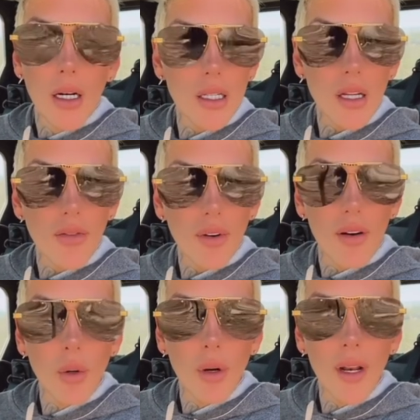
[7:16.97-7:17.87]
It's not for
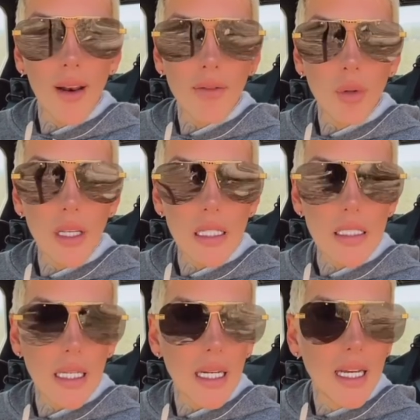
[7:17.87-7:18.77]
everyone. Not everyone
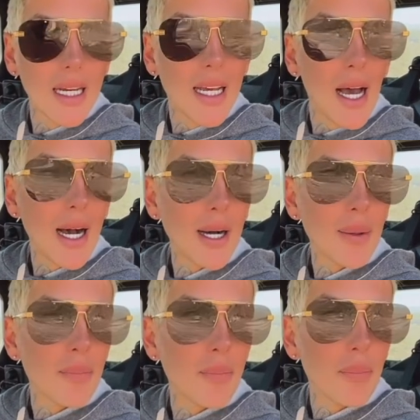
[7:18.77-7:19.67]
gets it.
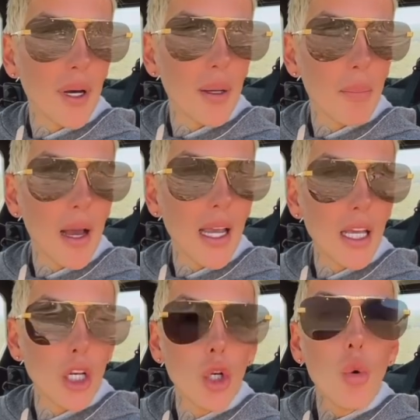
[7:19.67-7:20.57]
Um, but
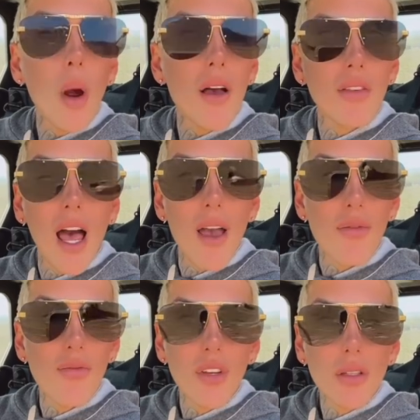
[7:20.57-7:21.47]
my new way of
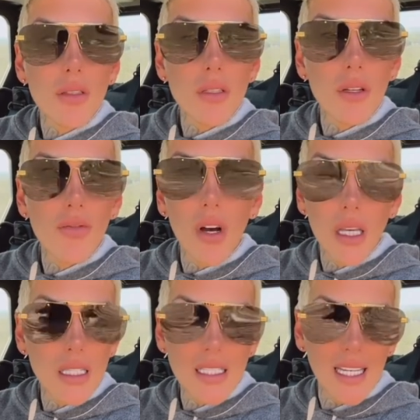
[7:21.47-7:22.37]
life feels
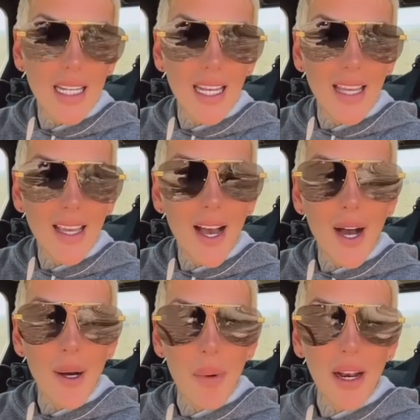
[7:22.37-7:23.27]
fucking sickening,
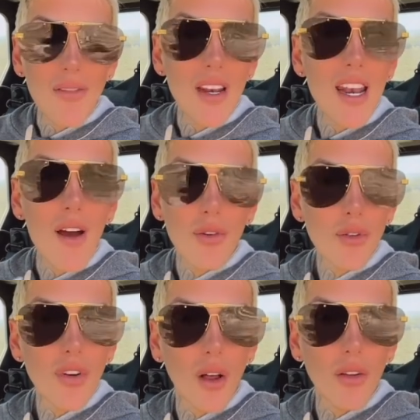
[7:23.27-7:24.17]
um, and I've never
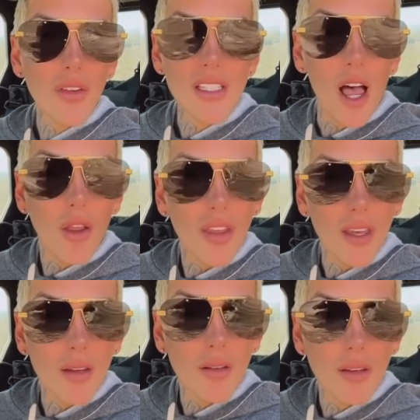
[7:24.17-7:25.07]
felt this
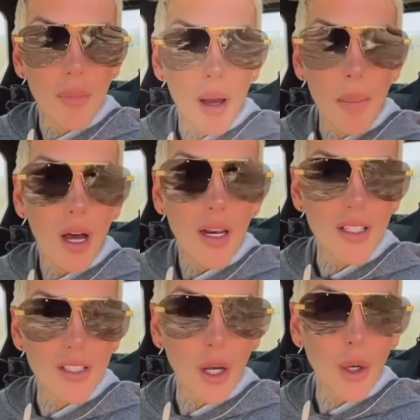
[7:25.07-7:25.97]
healthy in my
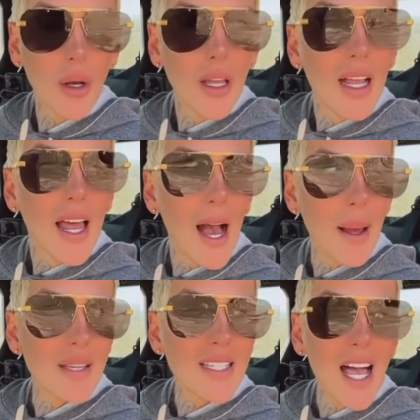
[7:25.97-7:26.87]
body. So,
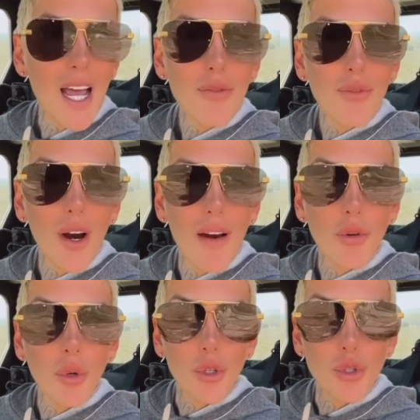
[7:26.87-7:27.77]
I'm excited for
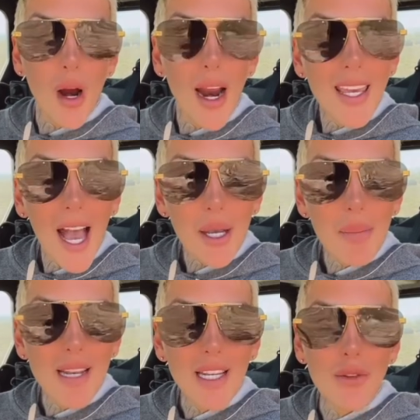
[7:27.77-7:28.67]
everyone to try
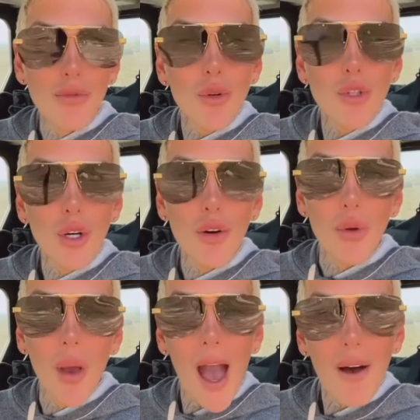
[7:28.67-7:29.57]
yak meat in the future
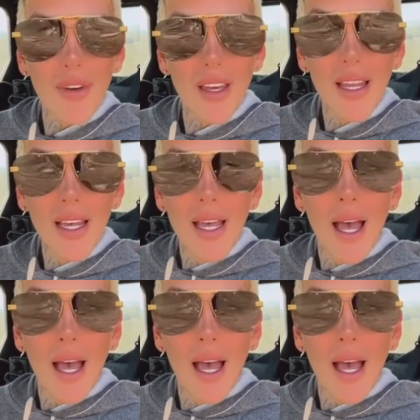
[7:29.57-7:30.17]
if you haven't.